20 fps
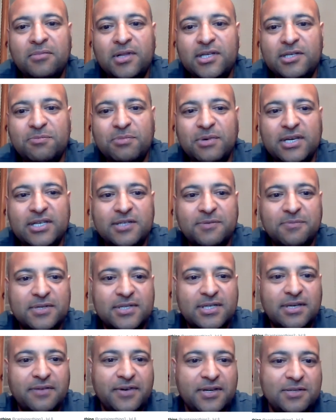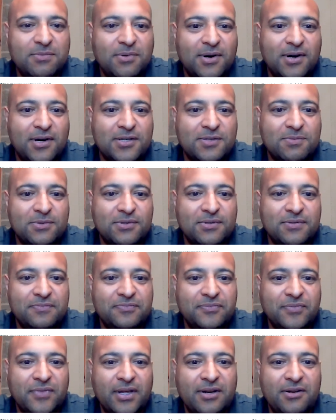Please be as specific as
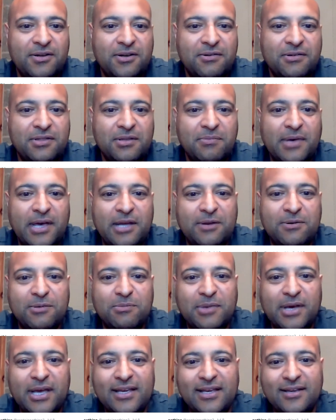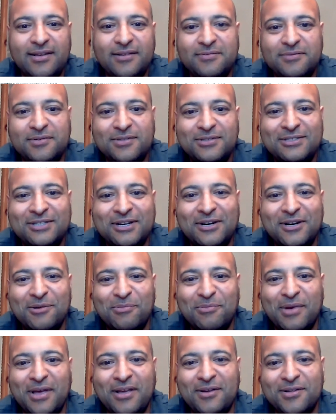possible. I know you're in the bakery baking. Share
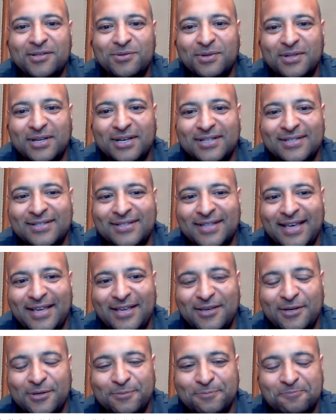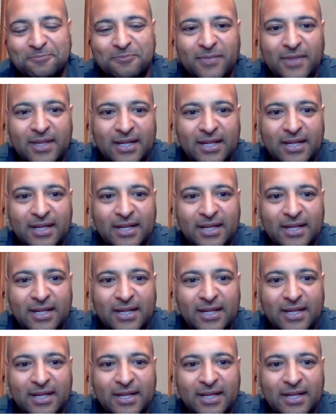your baked goods with us. Thank you.